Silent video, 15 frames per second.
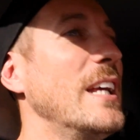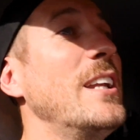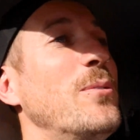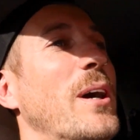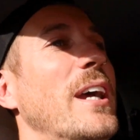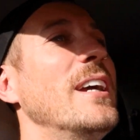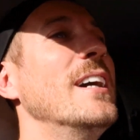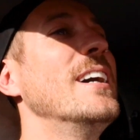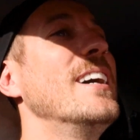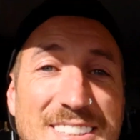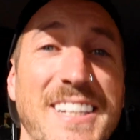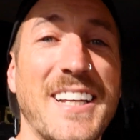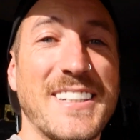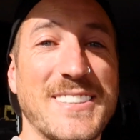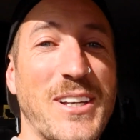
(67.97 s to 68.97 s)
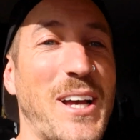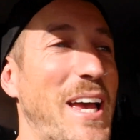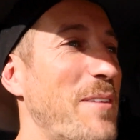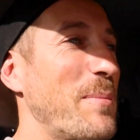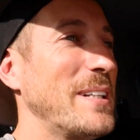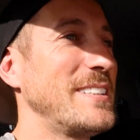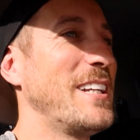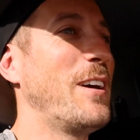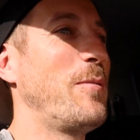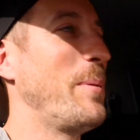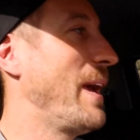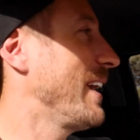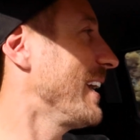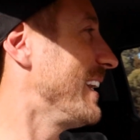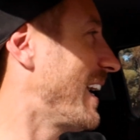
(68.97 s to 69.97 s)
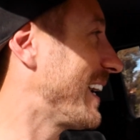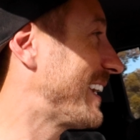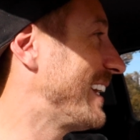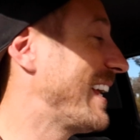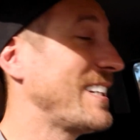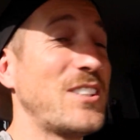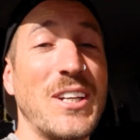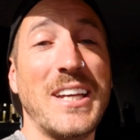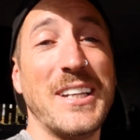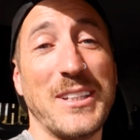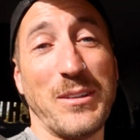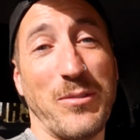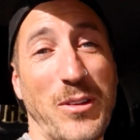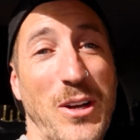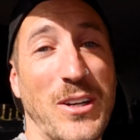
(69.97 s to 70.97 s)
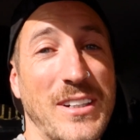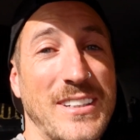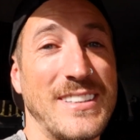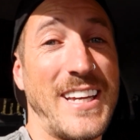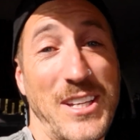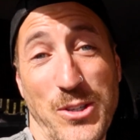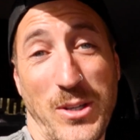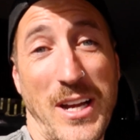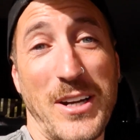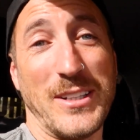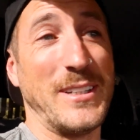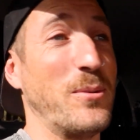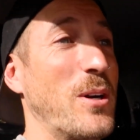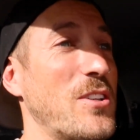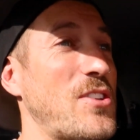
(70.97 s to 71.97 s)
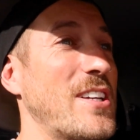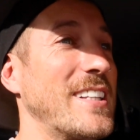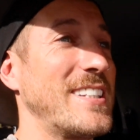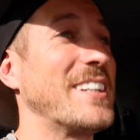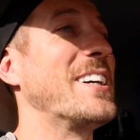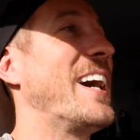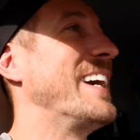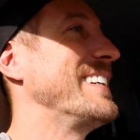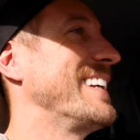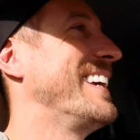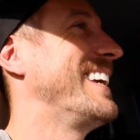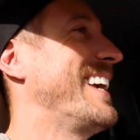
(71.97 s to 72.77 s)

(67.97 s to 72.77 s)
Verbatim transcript: Anyway, sick. So I have my stuff back and I can actually edit the vlog that you're currently watching tonight.